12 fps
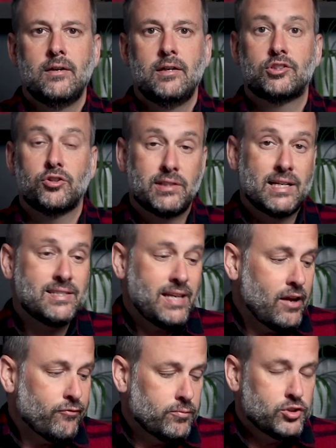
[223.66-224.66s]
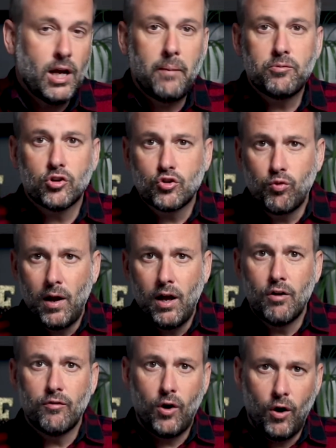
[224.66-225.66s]
And so as I say, from chapter
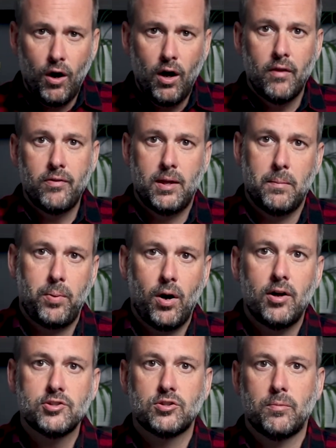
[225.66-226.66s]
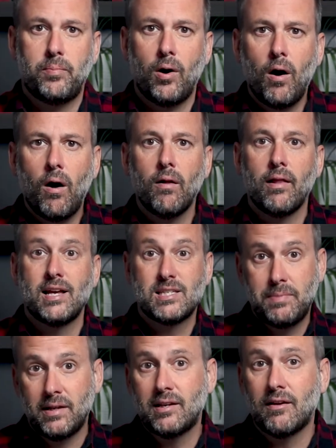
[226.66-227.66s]
12 on, the Apostle Paul has
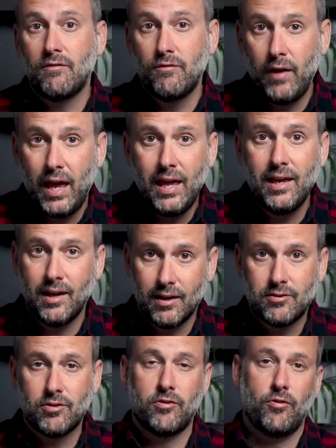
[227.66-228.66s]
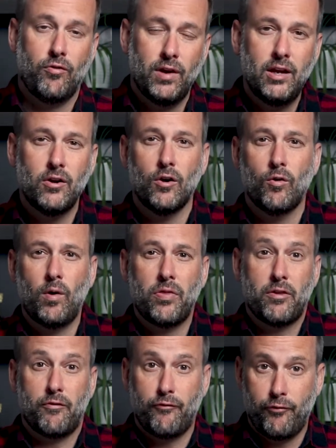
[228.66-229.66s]
been conveying to the reader
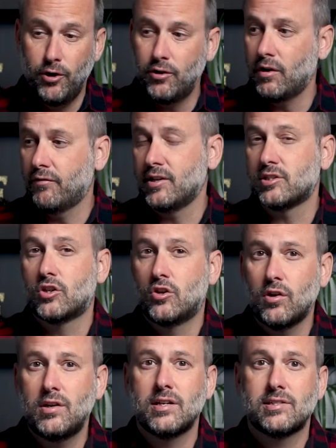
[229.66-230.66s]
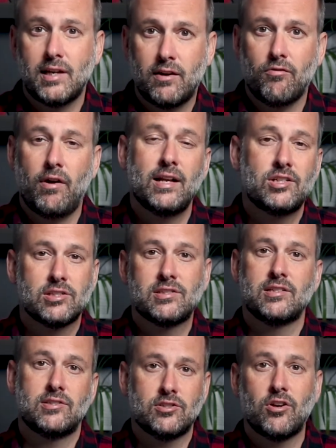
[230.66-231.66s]
what the fruit of this goodness and
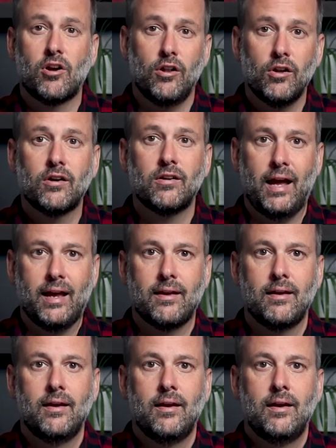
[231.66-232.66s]
righteousness is going to look like.